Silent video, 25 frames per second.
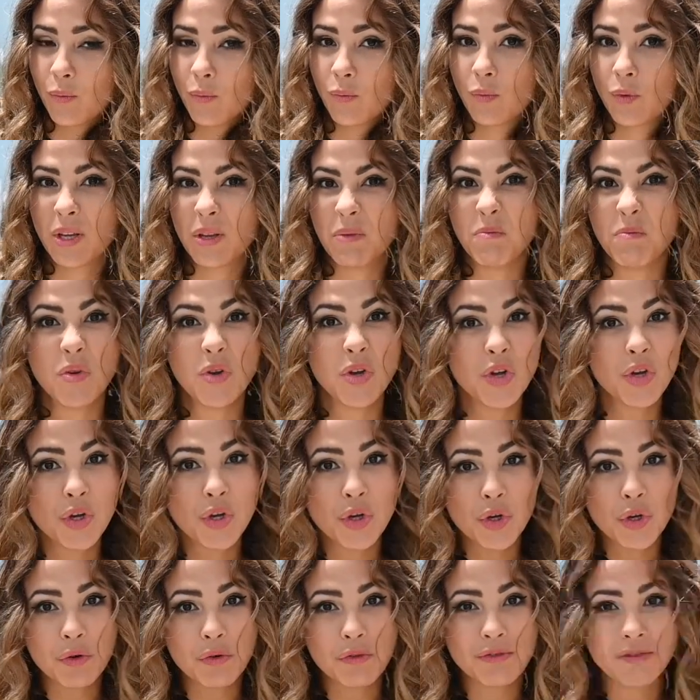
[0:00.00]
we
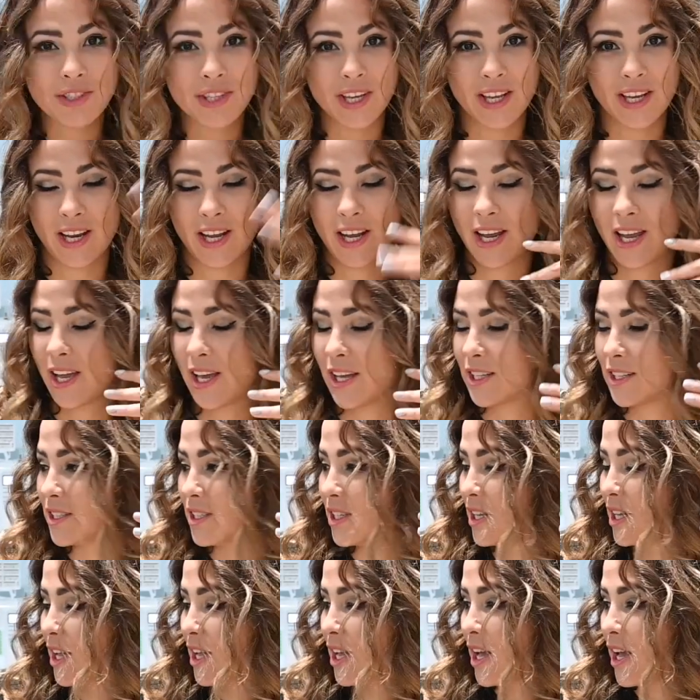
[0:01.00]
moved and I
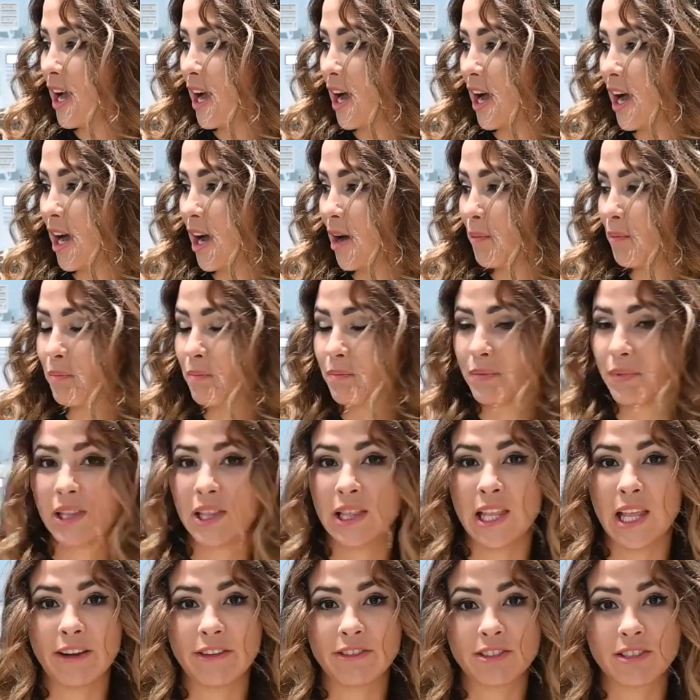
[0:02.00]
had
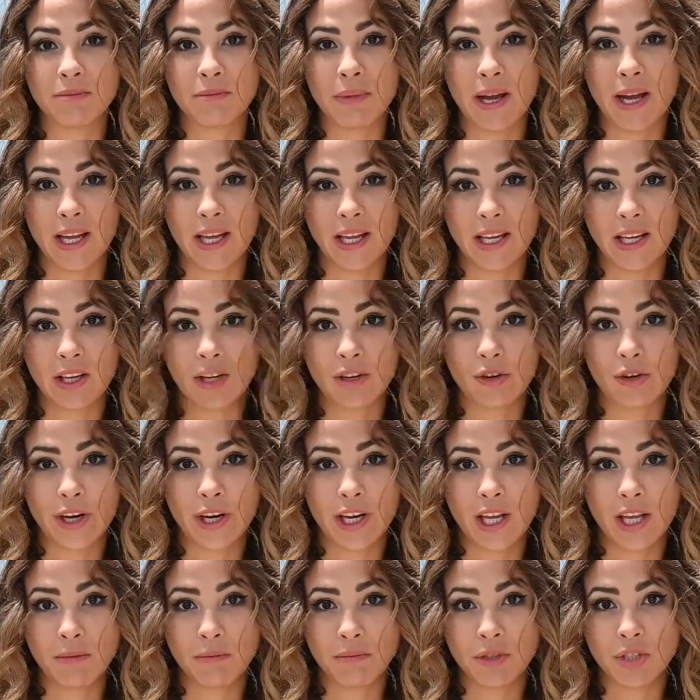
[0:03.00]
left my
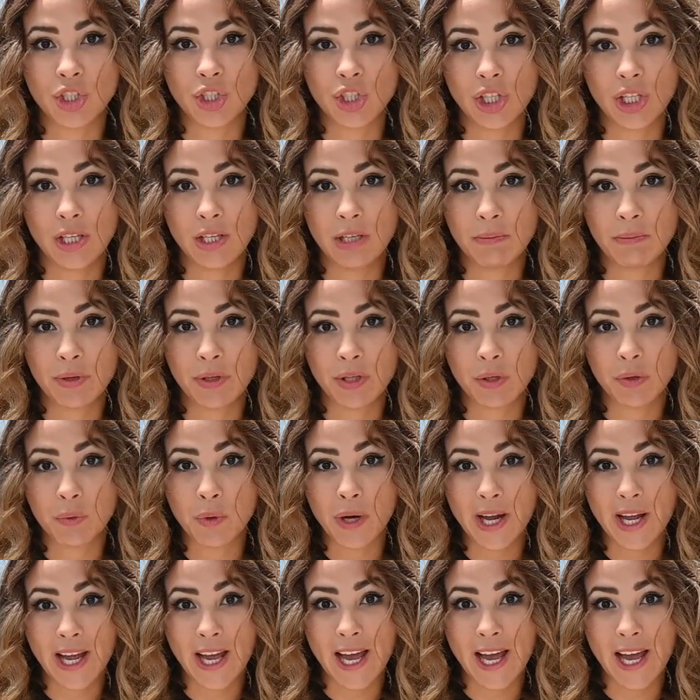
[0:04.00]
Cricut machine put away.